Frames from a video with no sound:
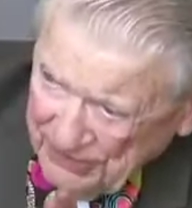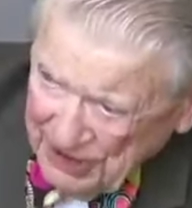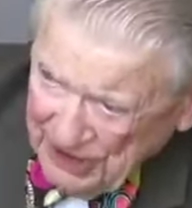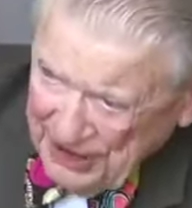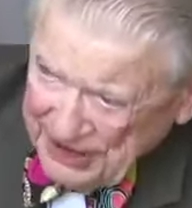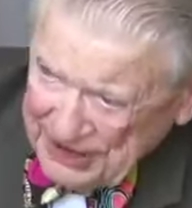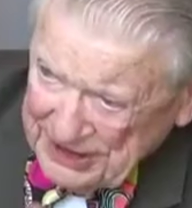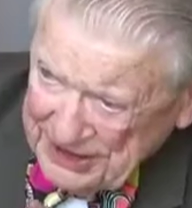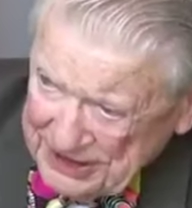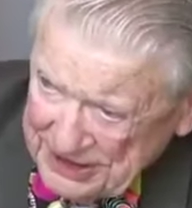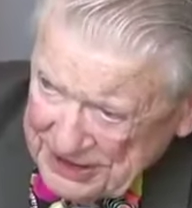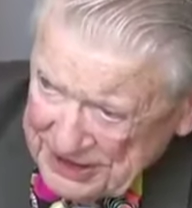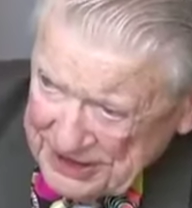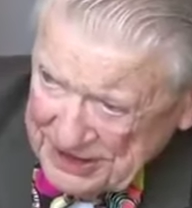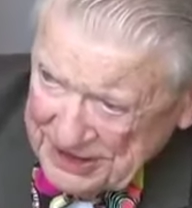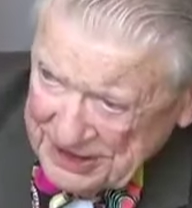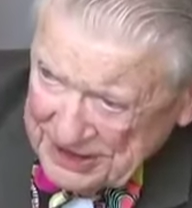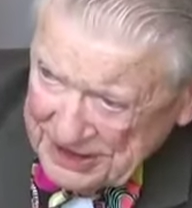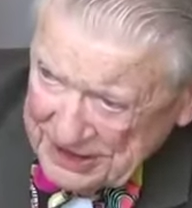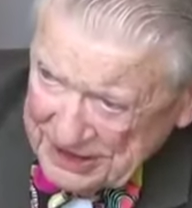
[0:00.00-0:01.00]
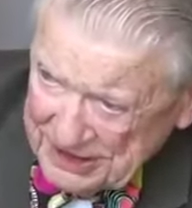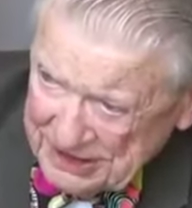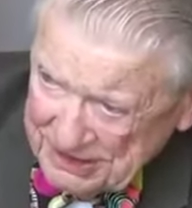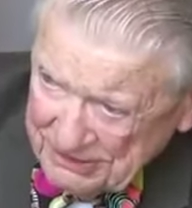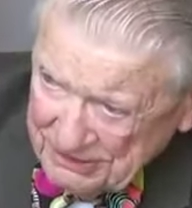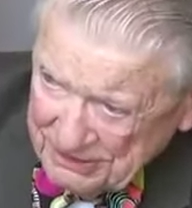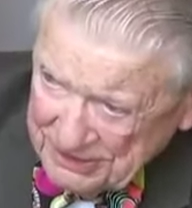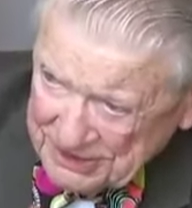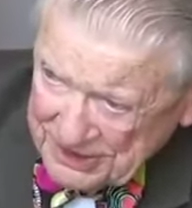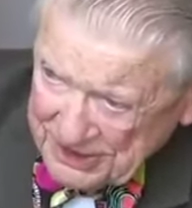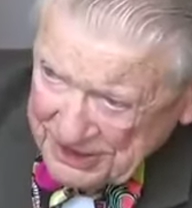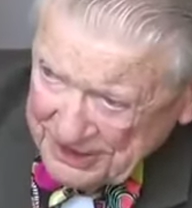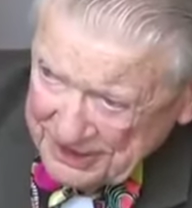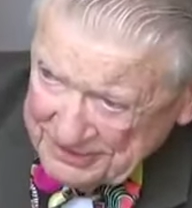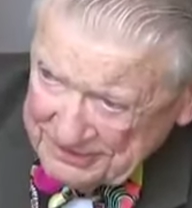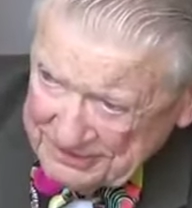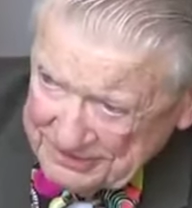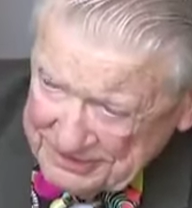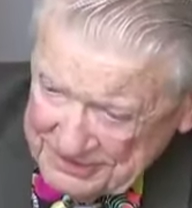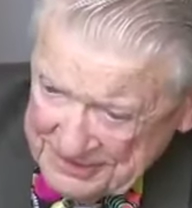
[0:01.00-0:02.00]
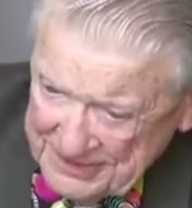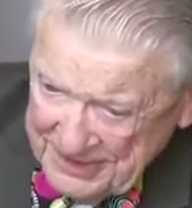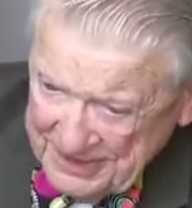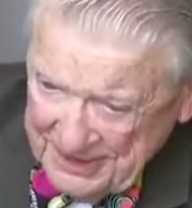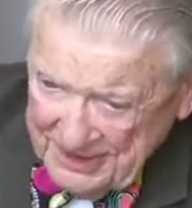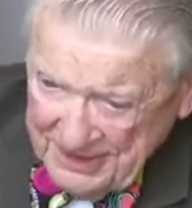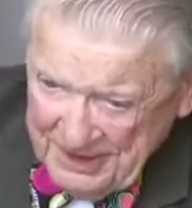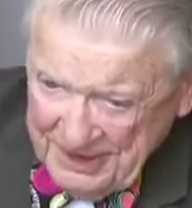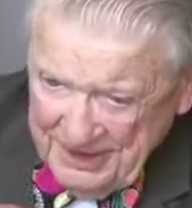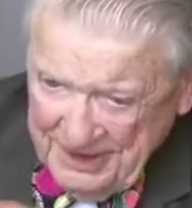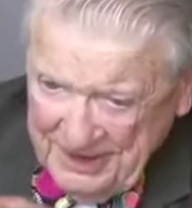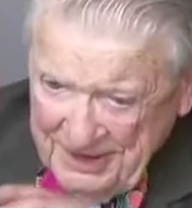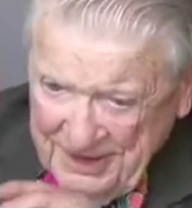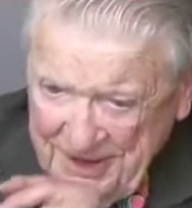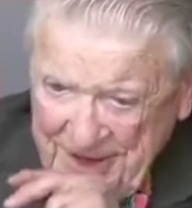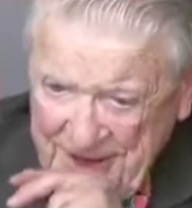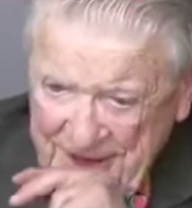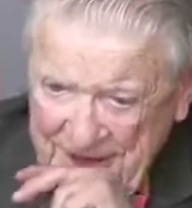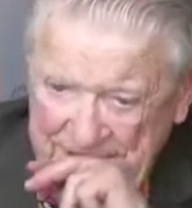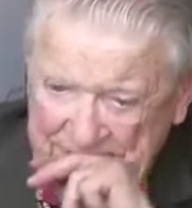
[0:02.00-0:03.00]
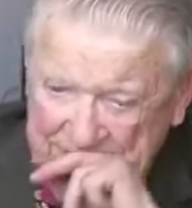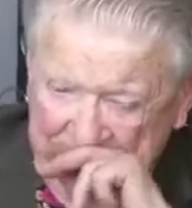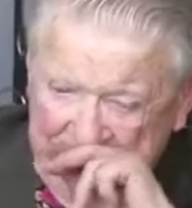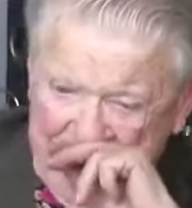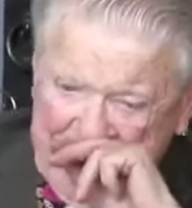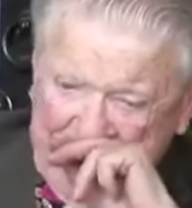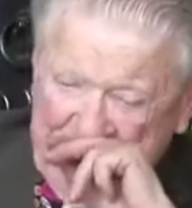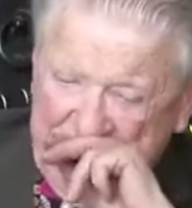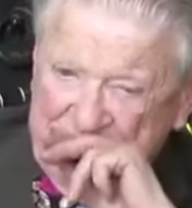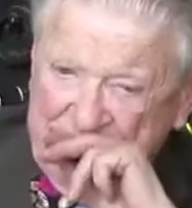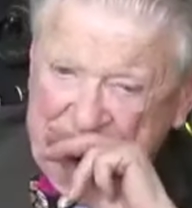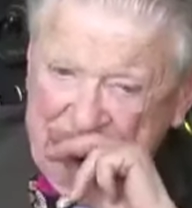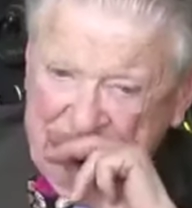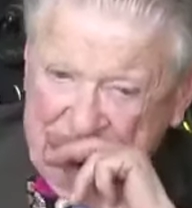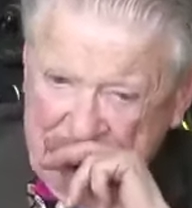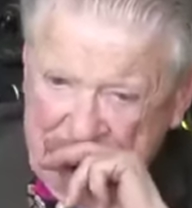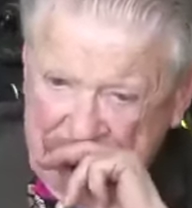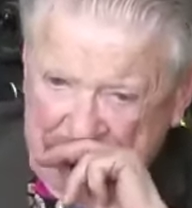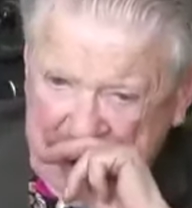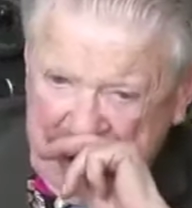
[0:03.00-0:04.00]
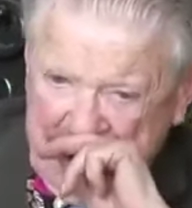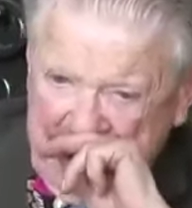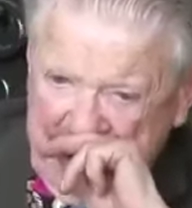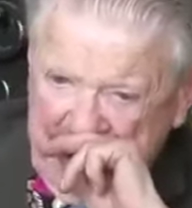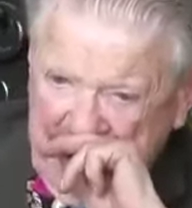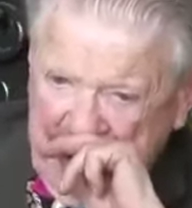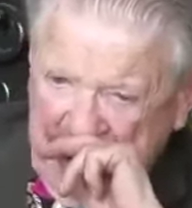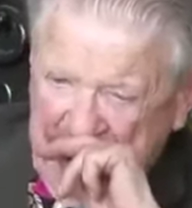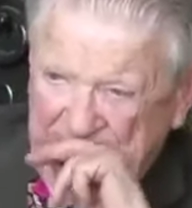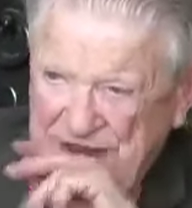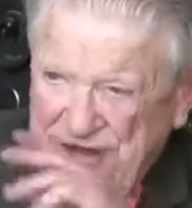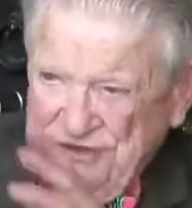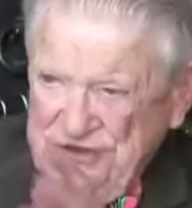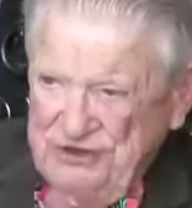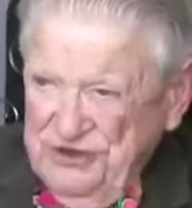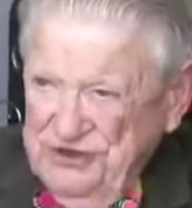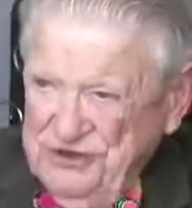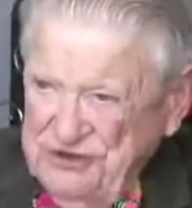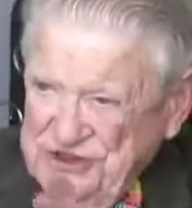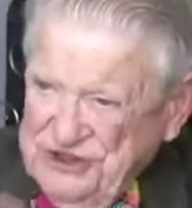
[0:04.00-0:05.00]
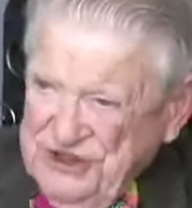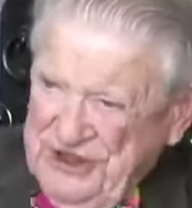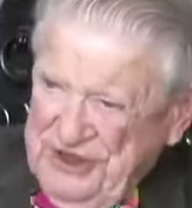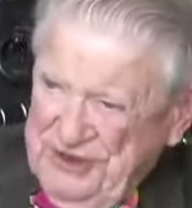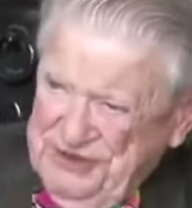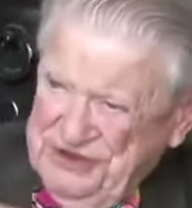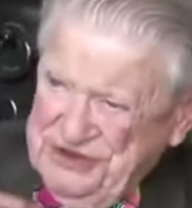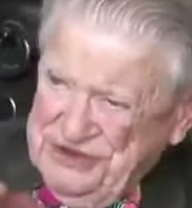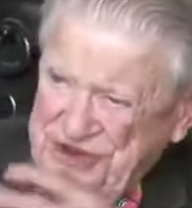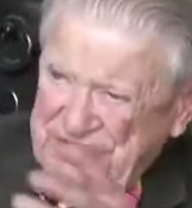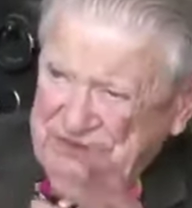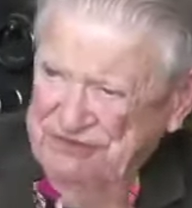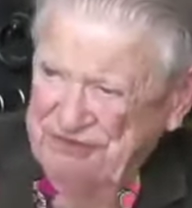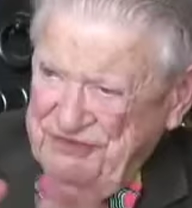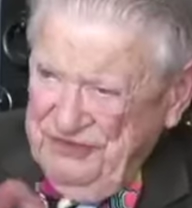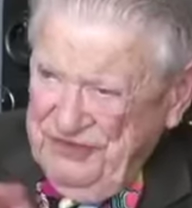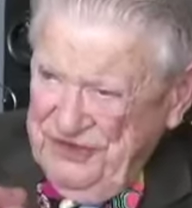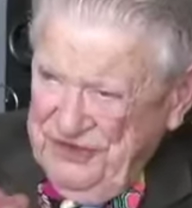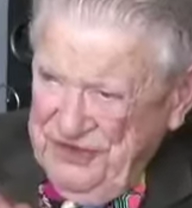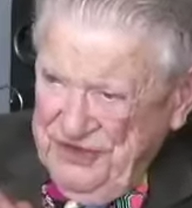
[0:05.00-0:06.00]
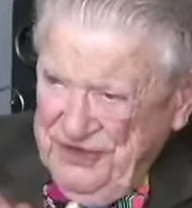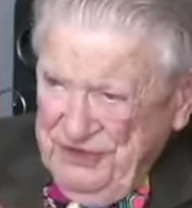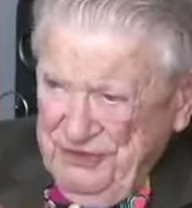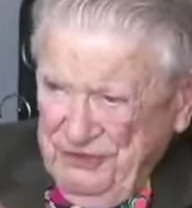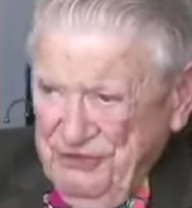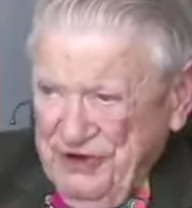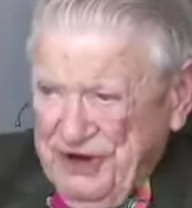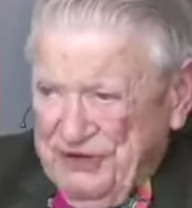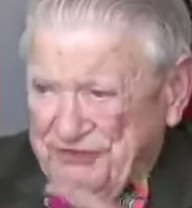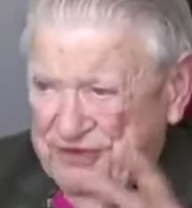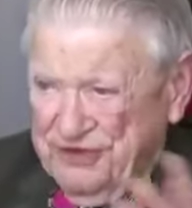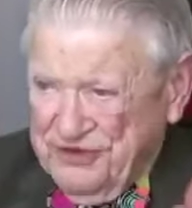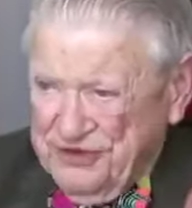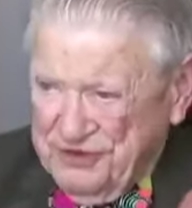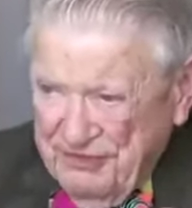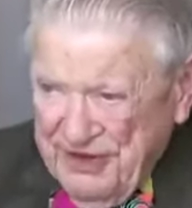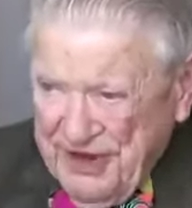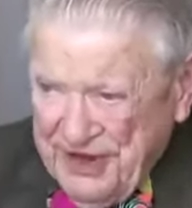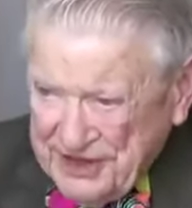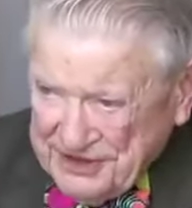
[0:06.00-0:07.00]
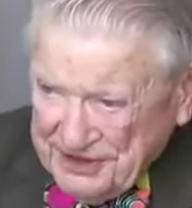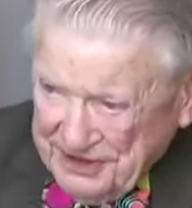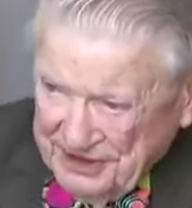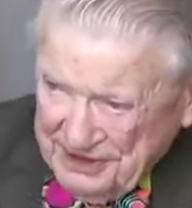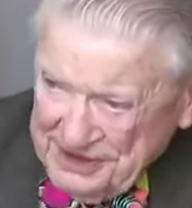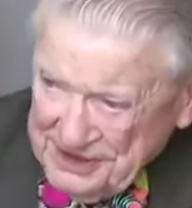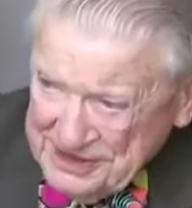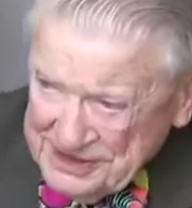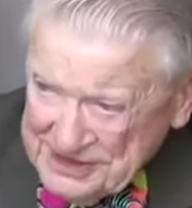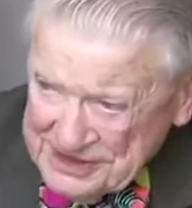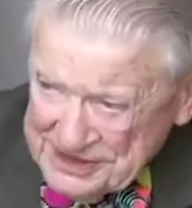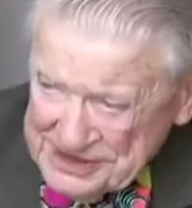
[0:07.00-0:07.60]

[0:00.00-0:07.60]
Mach one time and ask him, how do you set up stuff in a reference manner?